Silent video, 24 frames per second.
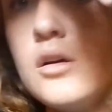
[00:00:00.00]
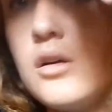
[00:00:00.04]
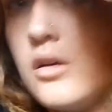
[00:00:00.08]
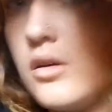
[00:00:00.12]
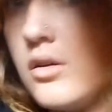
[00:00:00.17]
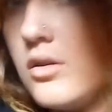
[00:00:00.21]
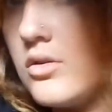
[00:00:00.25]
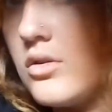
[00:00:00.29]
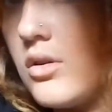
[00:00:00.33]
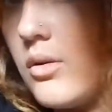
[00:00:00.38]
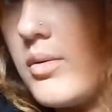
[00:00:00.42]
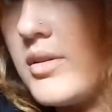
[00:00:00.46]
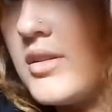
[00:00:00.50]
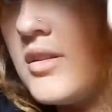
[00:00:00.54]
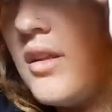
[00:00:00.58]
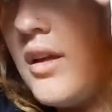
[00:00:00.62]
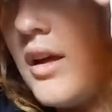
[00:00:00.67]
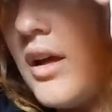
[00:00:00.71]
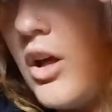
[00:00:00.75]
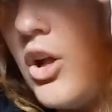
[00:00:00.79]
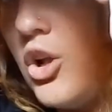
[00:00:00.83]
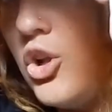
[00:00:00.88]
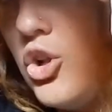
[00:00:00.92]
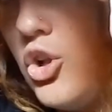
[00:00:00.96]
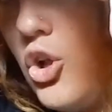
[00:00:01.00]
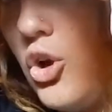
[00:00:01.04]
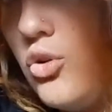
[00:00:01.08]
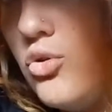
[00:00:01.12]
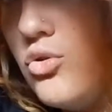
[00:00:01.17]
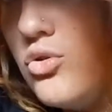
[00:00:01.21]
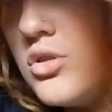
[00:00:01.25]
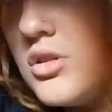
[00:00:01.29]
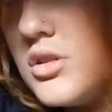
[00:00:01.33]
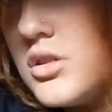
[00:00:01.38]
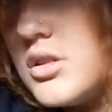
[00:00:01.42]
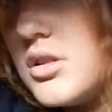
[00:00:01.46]
So I wasn't, like,
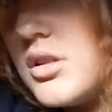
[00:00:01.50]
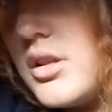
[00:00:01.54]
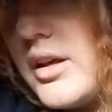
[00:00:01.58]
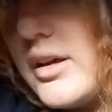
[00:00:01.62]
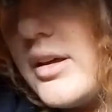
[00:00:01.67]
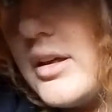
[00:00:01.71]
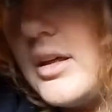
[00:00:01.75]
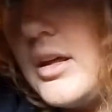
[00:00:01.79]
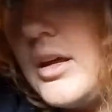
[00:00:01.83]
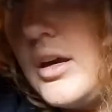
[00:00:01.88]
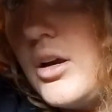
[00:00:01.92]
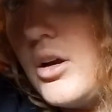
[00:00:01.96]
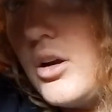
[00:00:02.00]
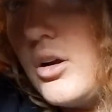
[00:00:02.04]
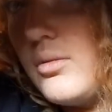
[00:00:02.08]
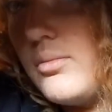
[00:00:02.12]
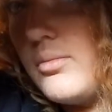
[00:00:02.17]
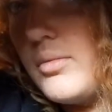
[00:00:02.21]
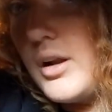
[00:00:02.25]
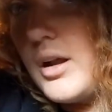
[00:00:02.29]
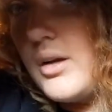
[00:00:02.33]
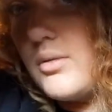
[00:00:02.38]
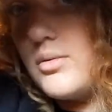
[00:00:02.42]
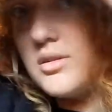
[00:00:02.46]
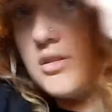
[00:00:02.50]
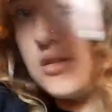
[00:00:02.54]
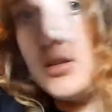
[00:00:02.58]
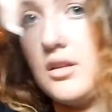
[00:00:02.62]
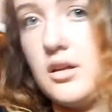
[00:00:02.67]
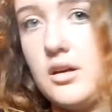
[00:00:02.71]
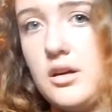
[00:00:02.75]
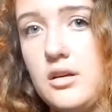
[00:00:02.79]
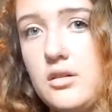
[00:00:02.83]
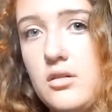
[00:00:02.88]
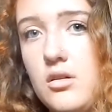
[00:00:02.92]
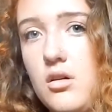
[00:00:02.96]
close, like, here, but I wasn't,
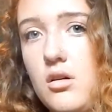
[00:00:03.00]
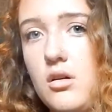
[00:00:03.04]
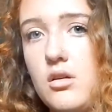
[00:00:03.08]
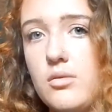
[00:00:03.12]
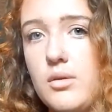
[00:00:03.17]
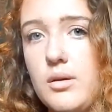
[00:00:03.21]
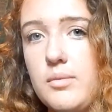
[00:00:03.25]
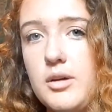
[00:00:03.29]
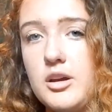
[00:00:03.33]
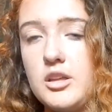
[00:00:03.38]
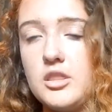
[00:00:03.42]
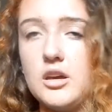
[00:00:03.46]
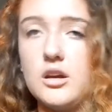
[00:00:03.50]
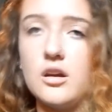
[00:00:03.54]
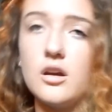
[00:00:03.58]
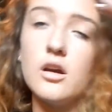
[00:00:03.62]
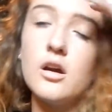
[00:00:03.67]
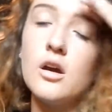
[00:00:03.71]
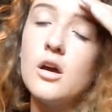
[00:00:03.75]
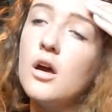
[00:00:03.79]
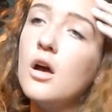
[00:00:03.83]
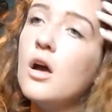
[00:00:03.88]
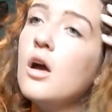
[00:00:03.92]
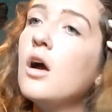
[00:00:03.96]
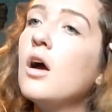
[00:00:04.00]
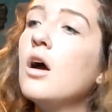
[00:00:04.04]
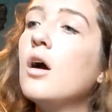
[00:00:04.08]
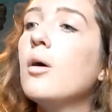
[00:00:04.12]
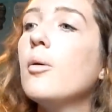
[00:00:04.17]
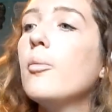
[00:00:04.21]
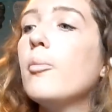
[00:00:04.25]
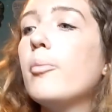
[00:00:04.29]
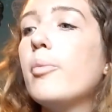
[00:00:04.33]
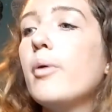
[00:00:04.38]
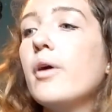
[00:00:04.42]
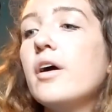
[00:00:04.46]
like, all the way back there.
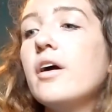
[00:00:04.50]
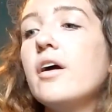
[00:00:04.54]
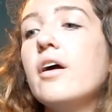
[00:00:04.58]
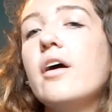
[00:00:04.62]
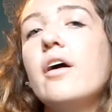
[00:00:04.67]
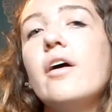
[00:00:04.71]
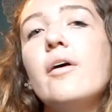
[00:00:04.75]
But,